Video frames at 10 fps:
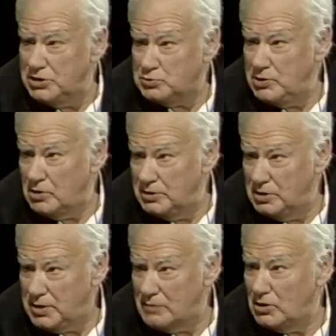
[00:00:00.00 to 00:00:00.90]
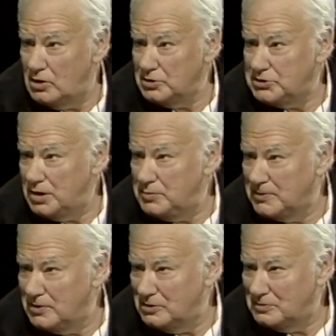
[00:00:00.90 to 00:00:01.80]
we on Earth have a long time to
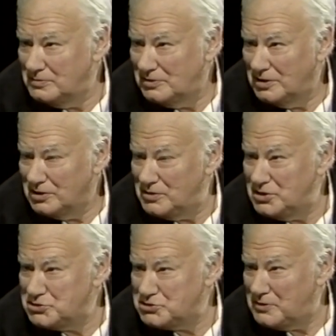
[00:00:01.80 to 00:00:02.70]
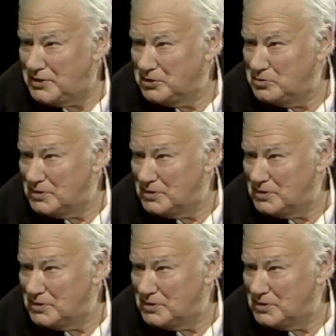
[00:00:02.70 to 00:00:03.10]
go. Indeed. Chris, thank you very